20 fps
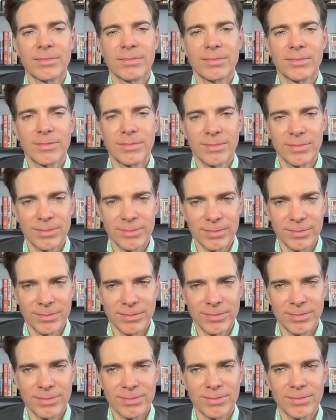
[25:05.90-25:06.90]

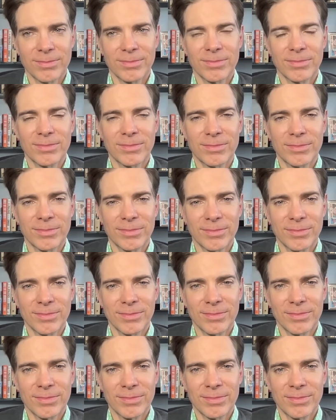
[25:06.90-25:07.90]

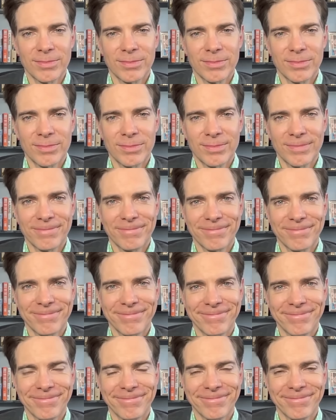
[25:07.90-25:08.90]

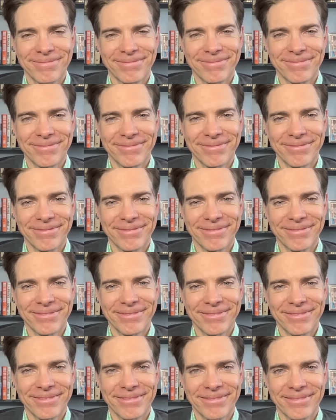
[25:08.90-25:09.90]

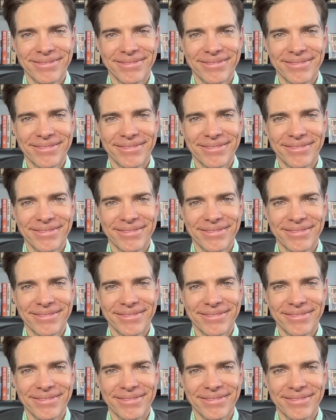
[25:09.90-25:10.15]
The person shown says nothing.